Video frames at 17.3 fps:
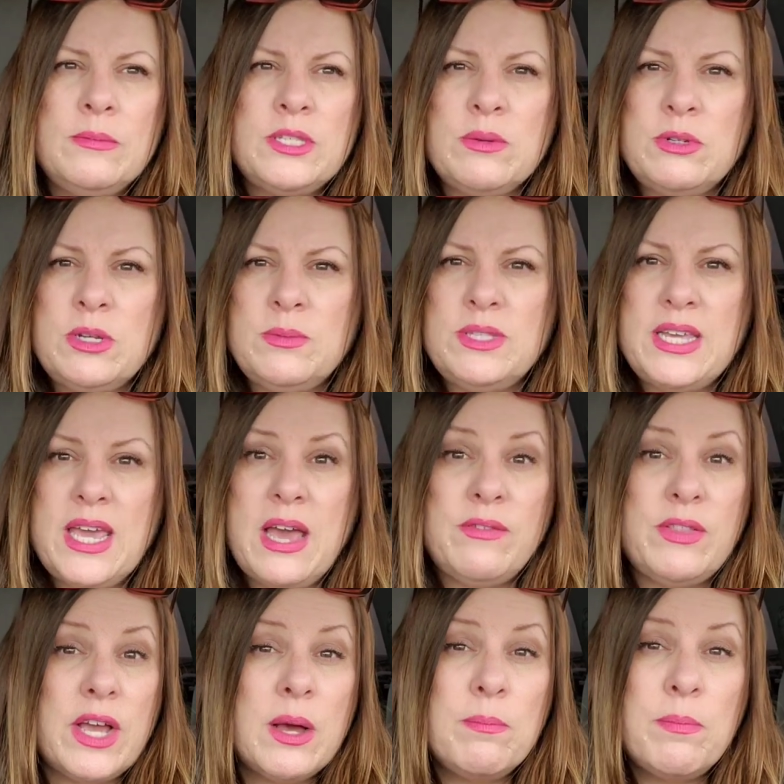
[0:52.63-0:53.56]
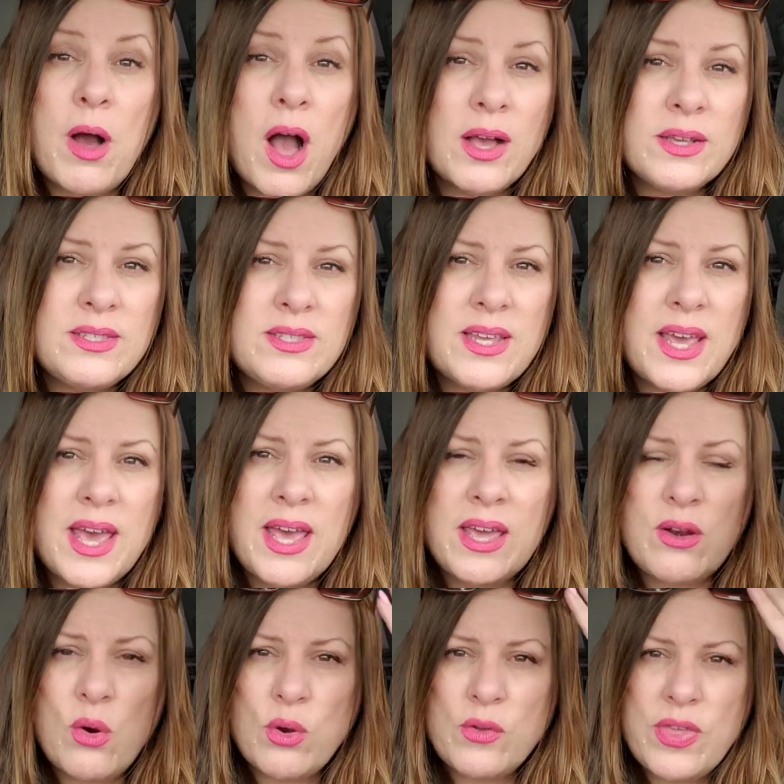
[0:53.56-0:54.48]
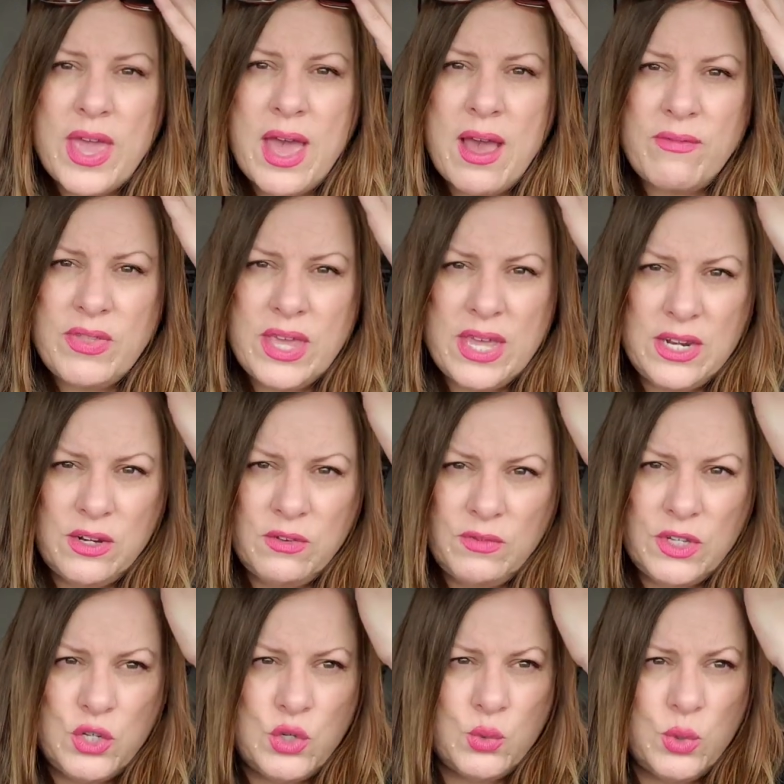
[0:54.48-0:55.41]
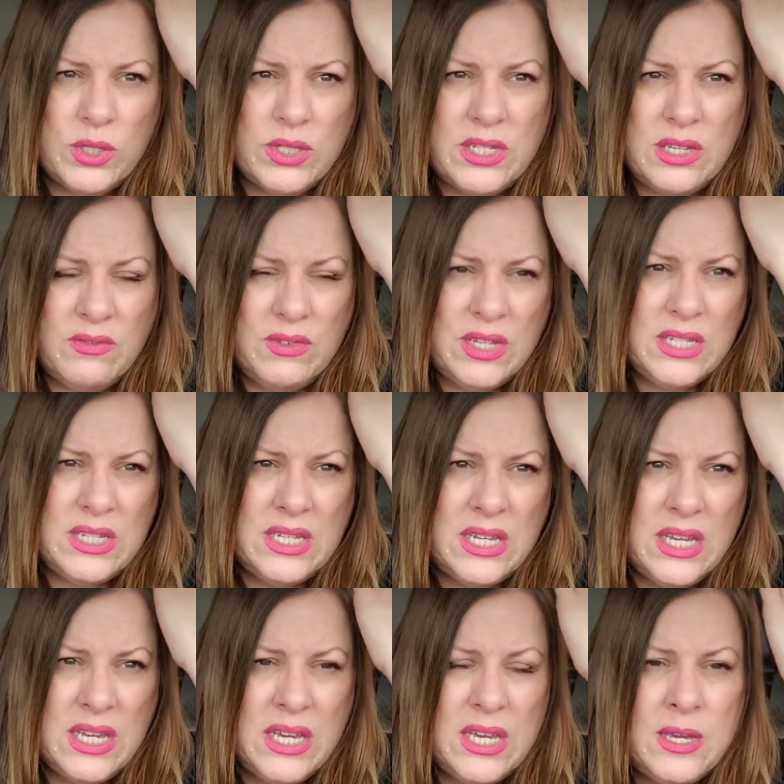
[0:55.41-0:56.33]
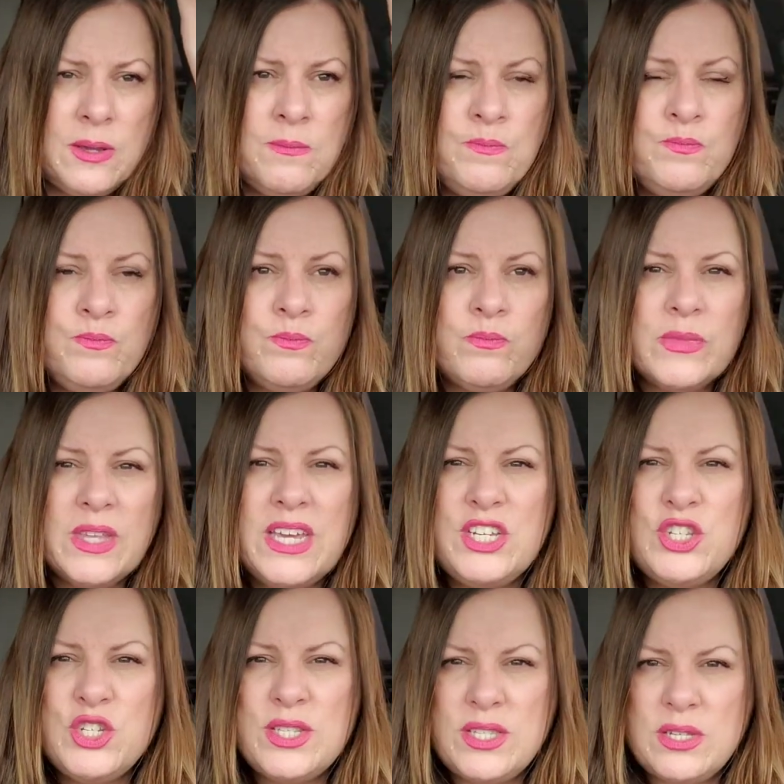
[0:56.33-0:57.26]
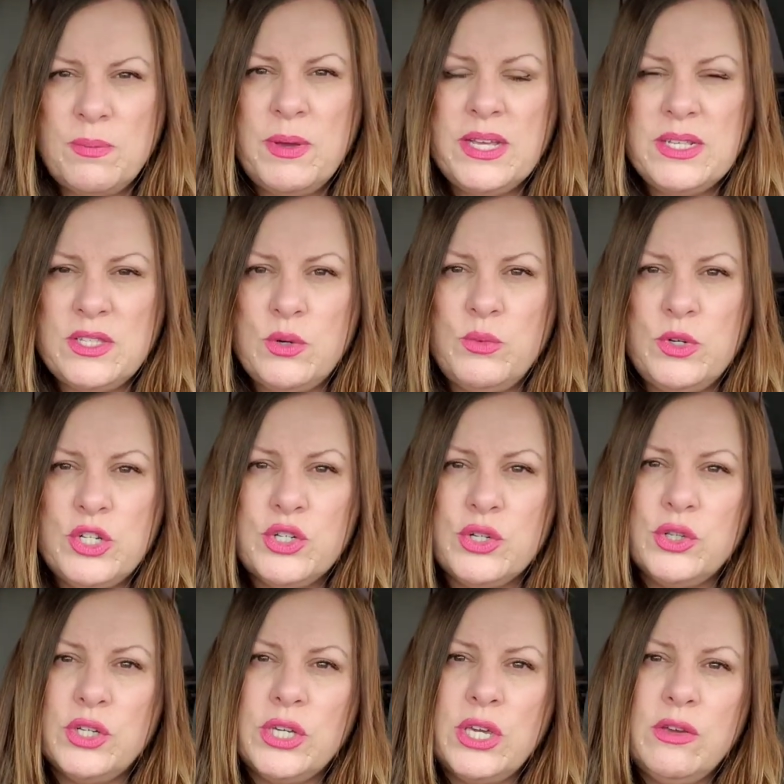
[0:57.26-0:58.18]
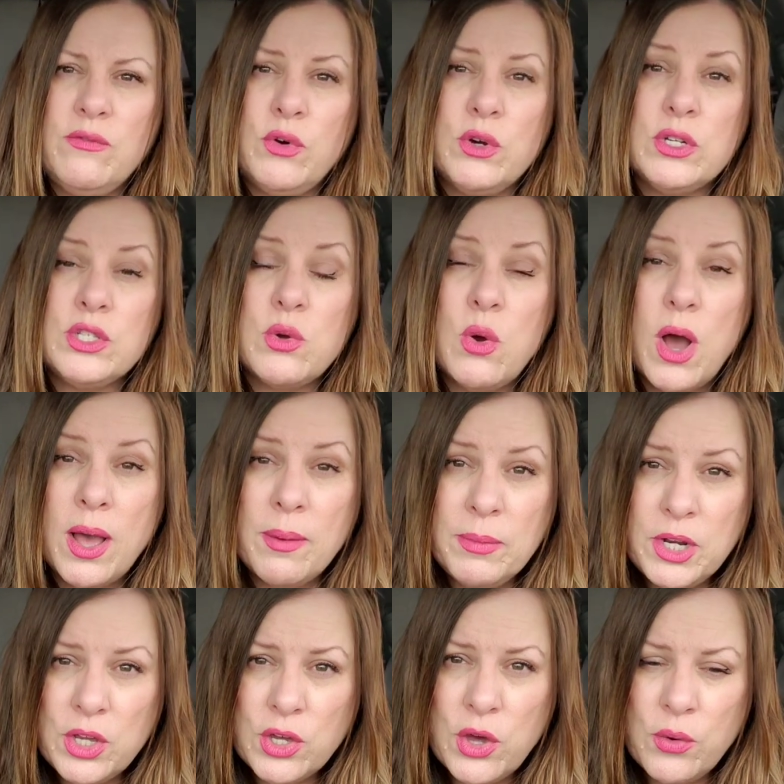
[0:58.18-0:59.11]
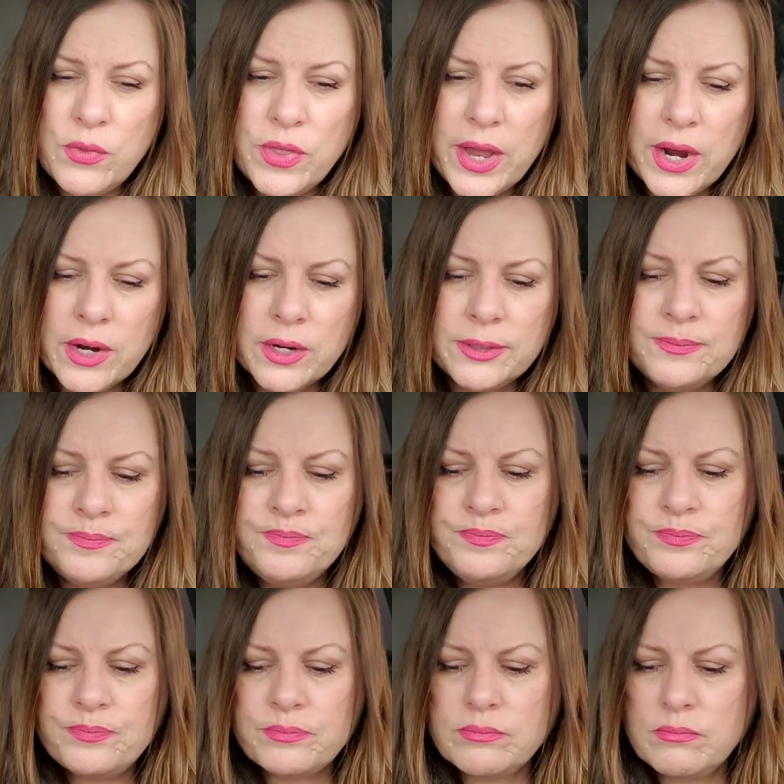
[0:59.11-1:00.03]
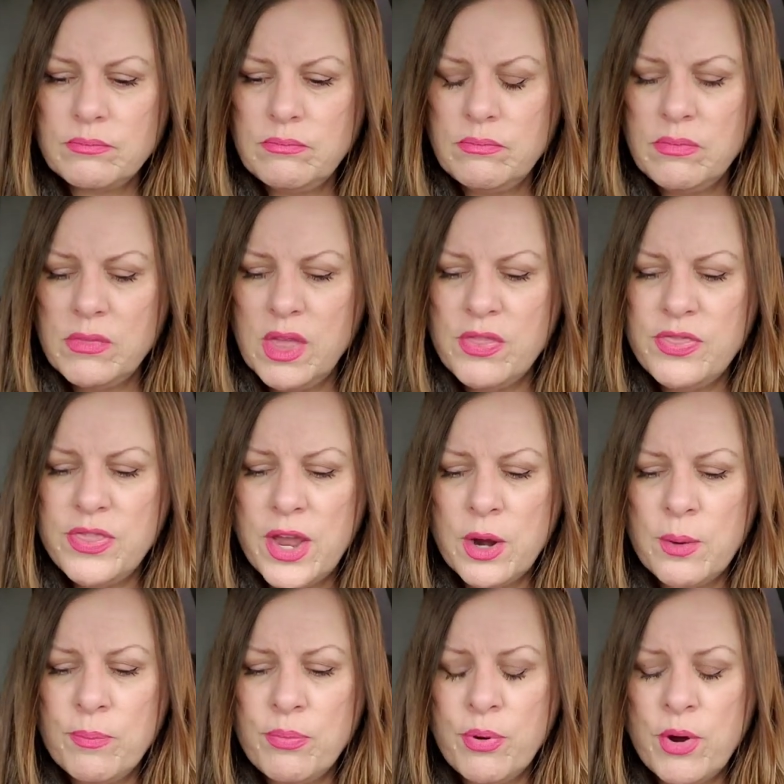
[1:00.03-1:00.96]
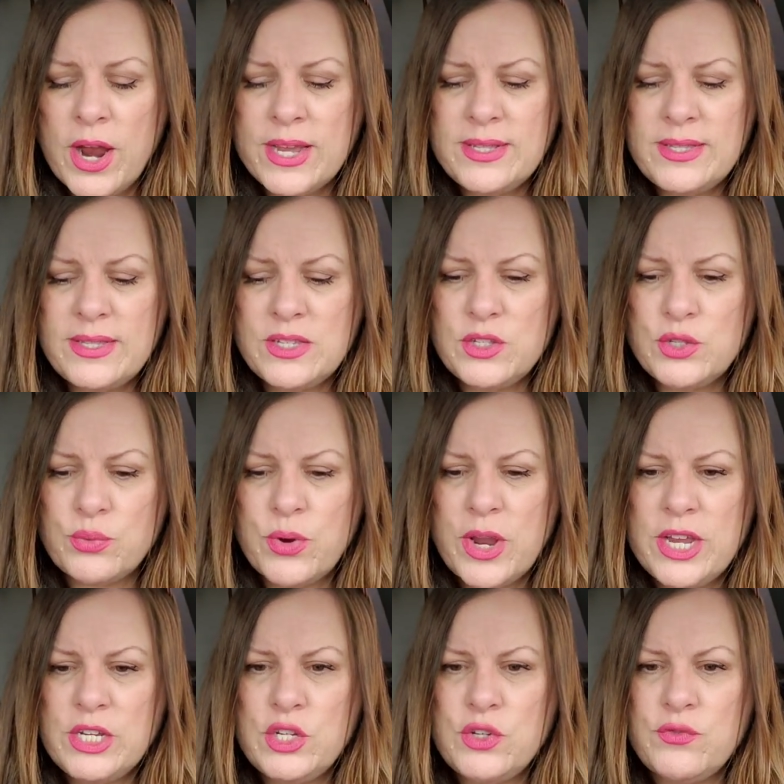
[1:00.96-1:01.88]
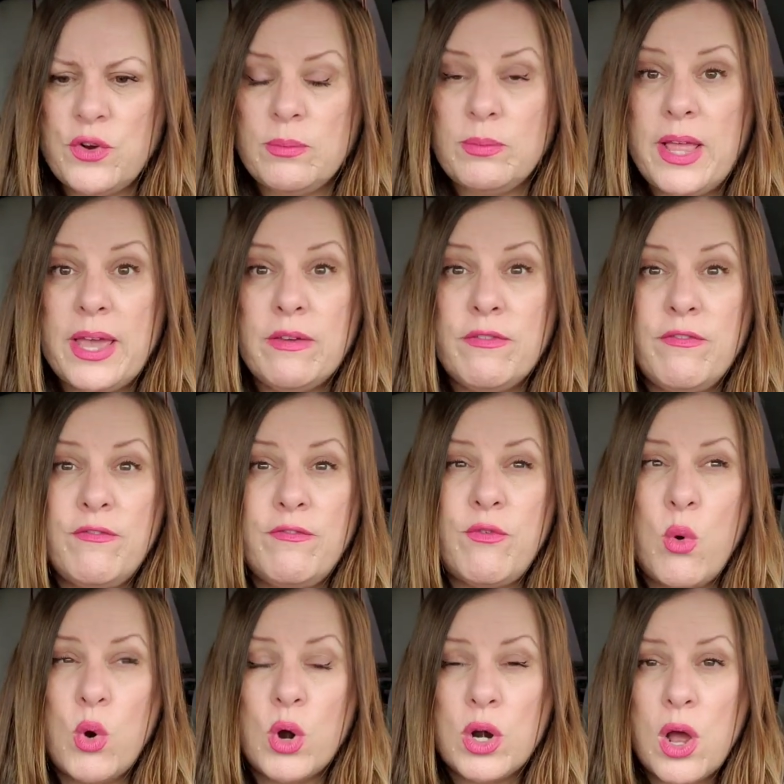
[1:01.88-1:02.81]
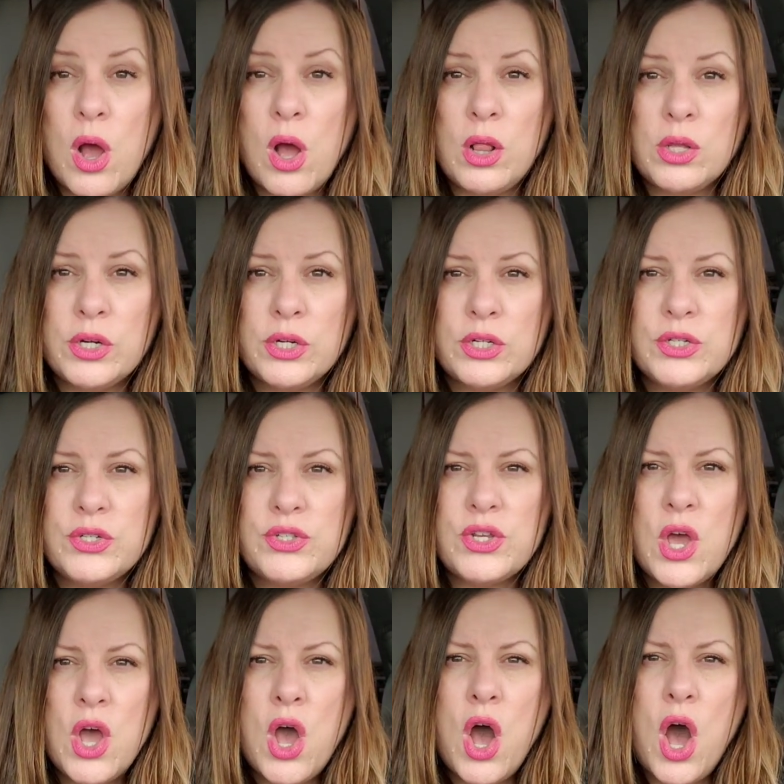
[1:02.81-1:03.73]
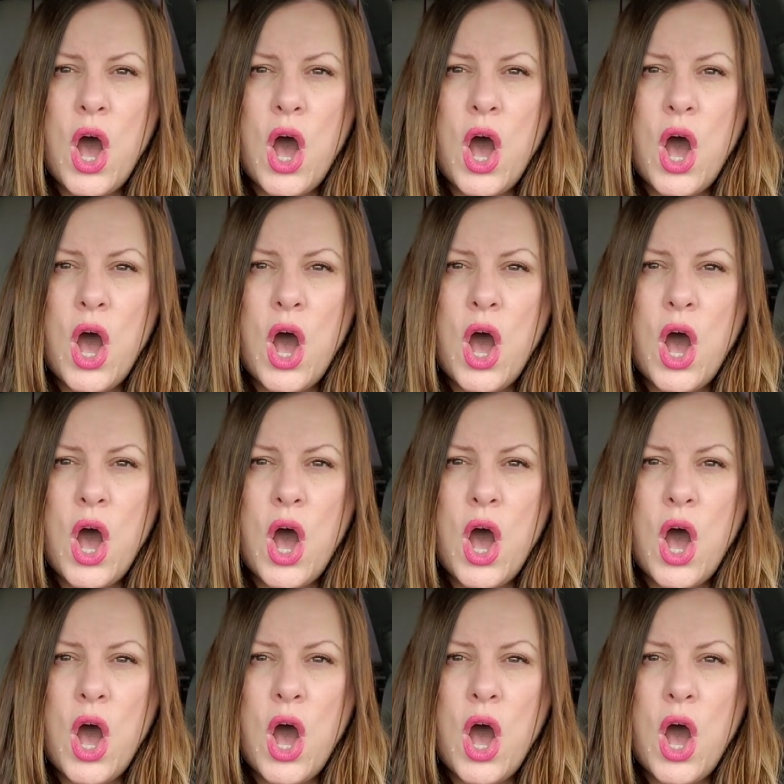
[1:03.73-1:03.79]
sometimes they have like a box set or they have the individual DVD. It just depends on what you're looking for. So I'm going to go there. Their prices range from like $4